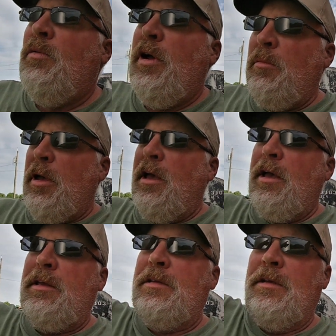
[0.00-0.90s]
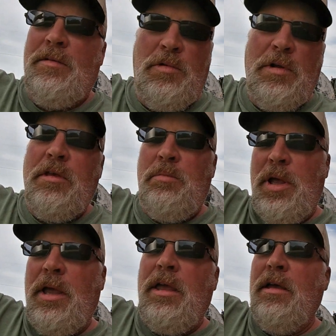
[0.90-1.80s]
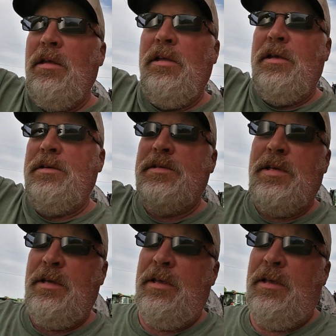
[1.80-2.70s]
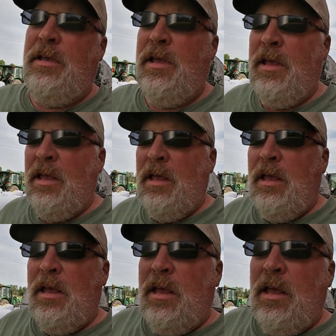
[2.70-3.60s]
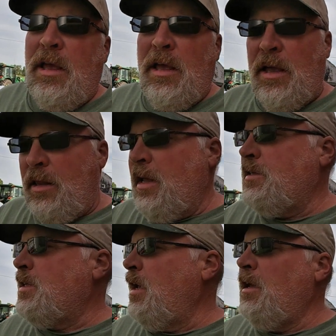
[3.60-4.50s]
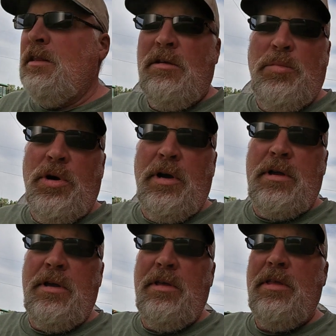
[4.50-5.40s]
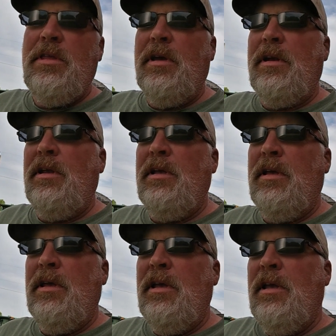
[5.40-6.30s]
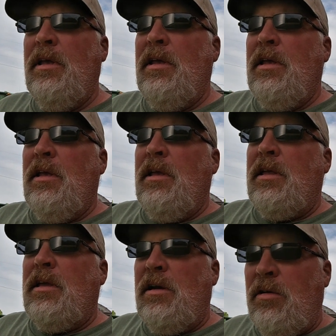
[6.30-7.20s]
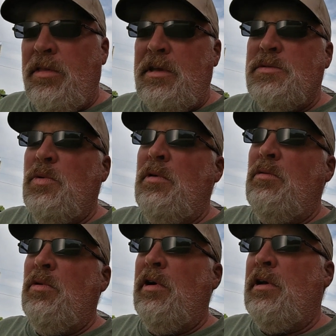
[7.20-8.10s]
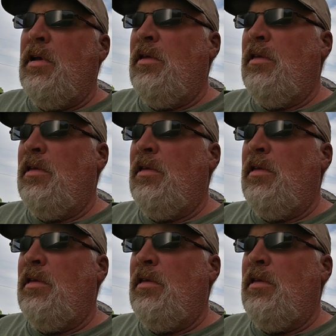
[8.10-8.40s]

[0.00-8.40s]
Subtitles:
way back to where the big hill is. And they say in the book that, you know, these won't work